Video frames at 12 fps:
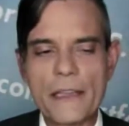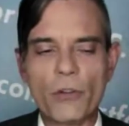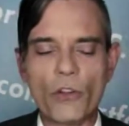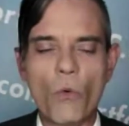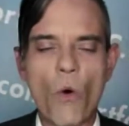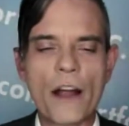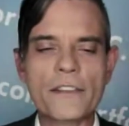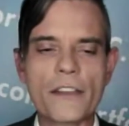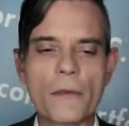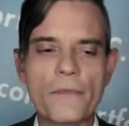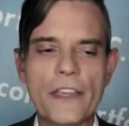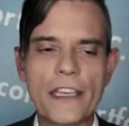who want
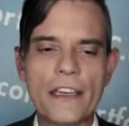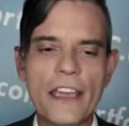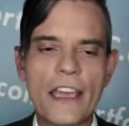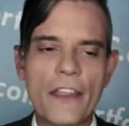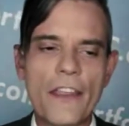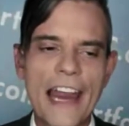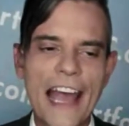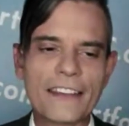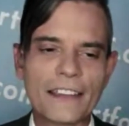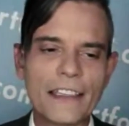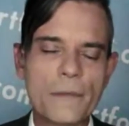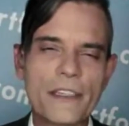something that has a
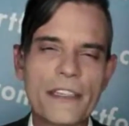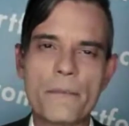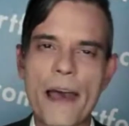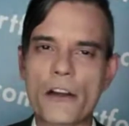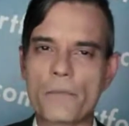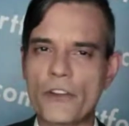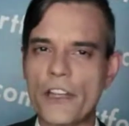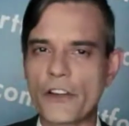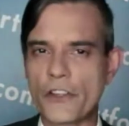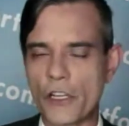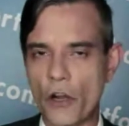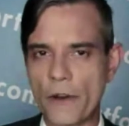limited amount of
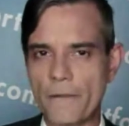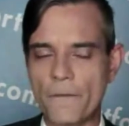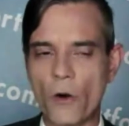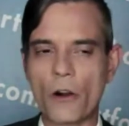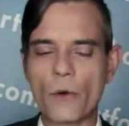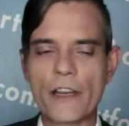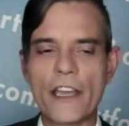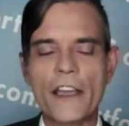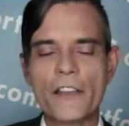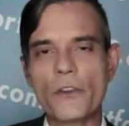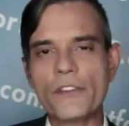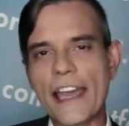production going forward.
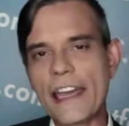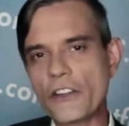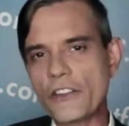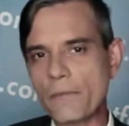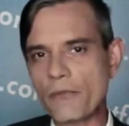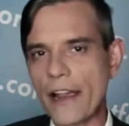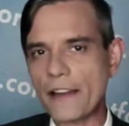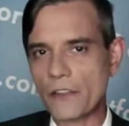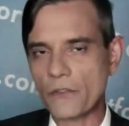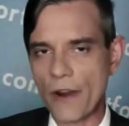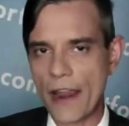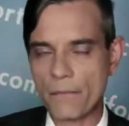So as energy
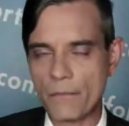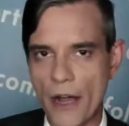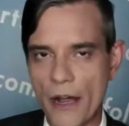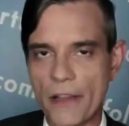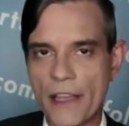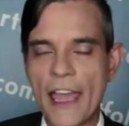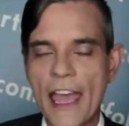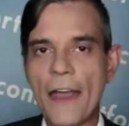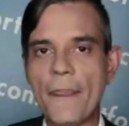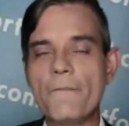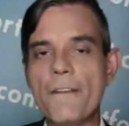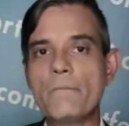prices ramp up
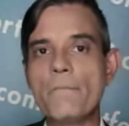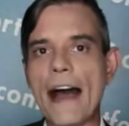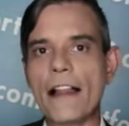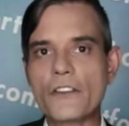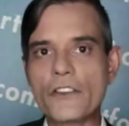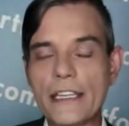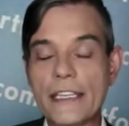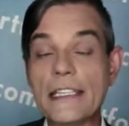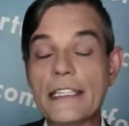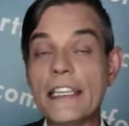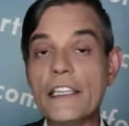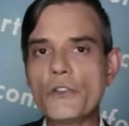and the Fed balance sheet
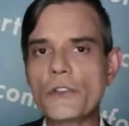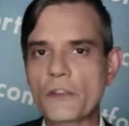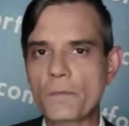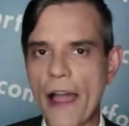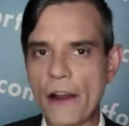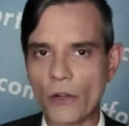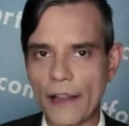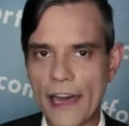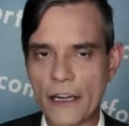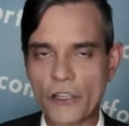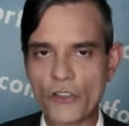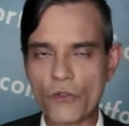continues to spiral out
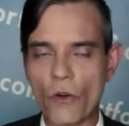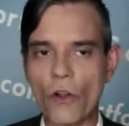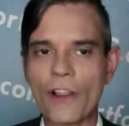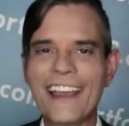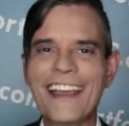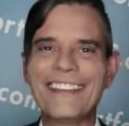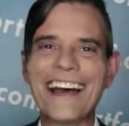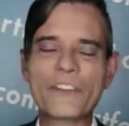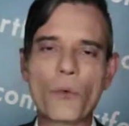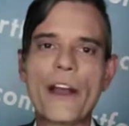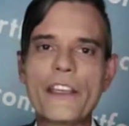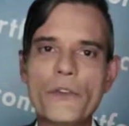of control, that's
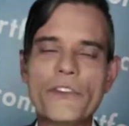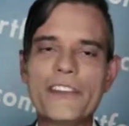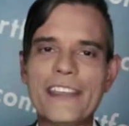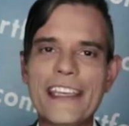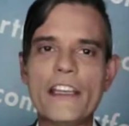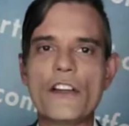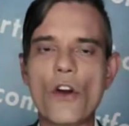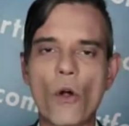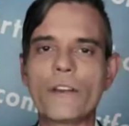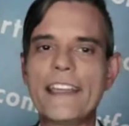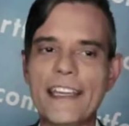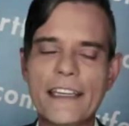why you see
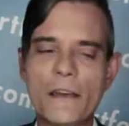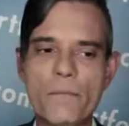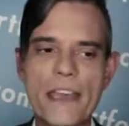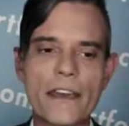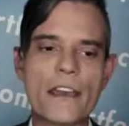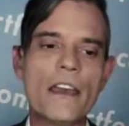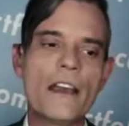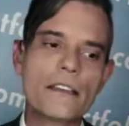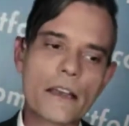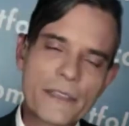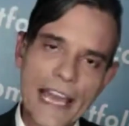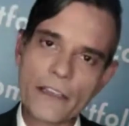gold getting a bid.
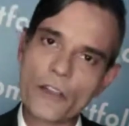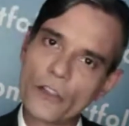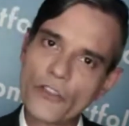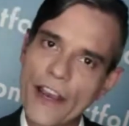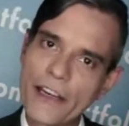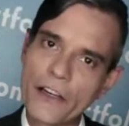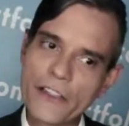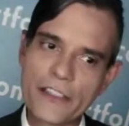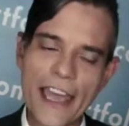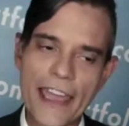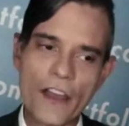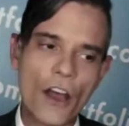Some technical traders
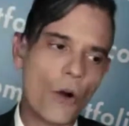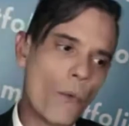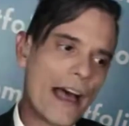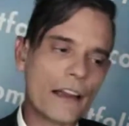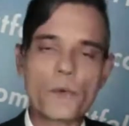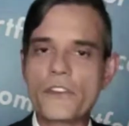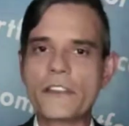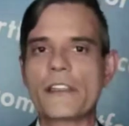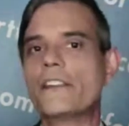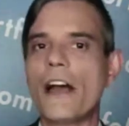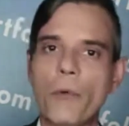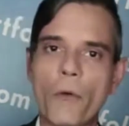say, well, it was just a
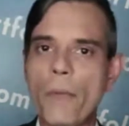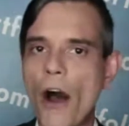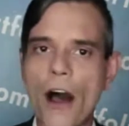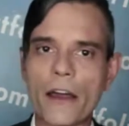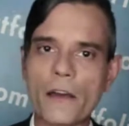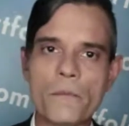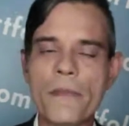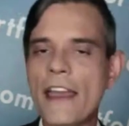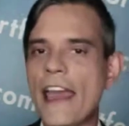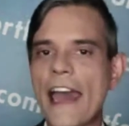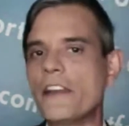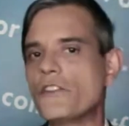double bottom
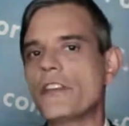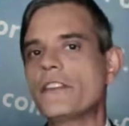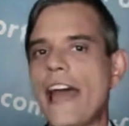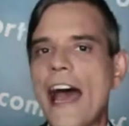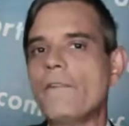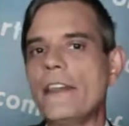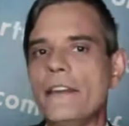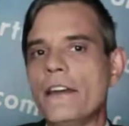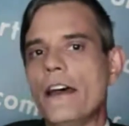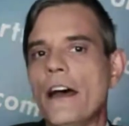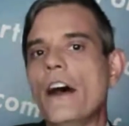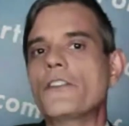and it's just having
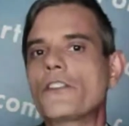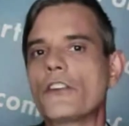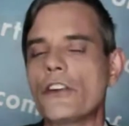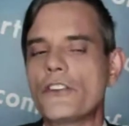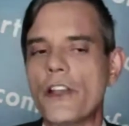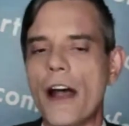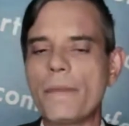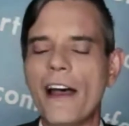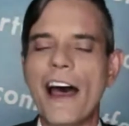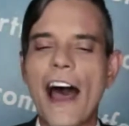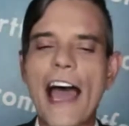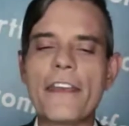a surge up.
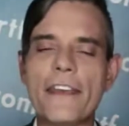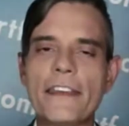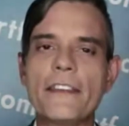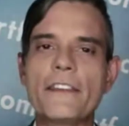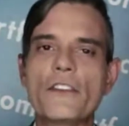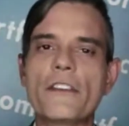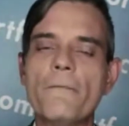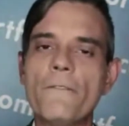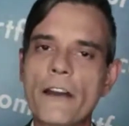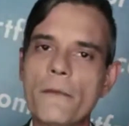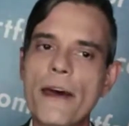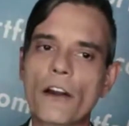I think that there's a
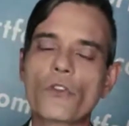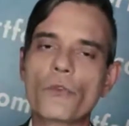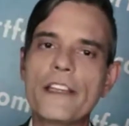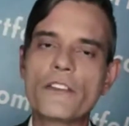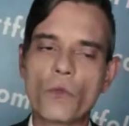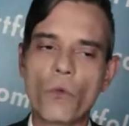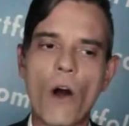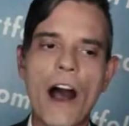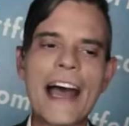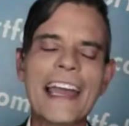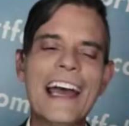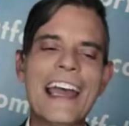fundamental reason
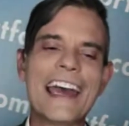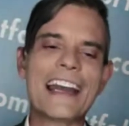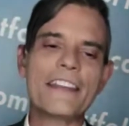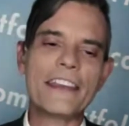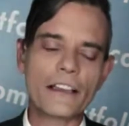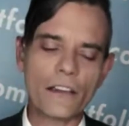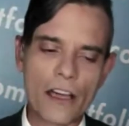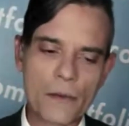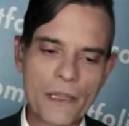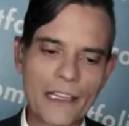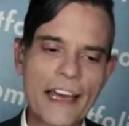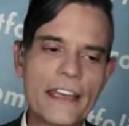why, and I think a lot of
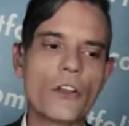millennials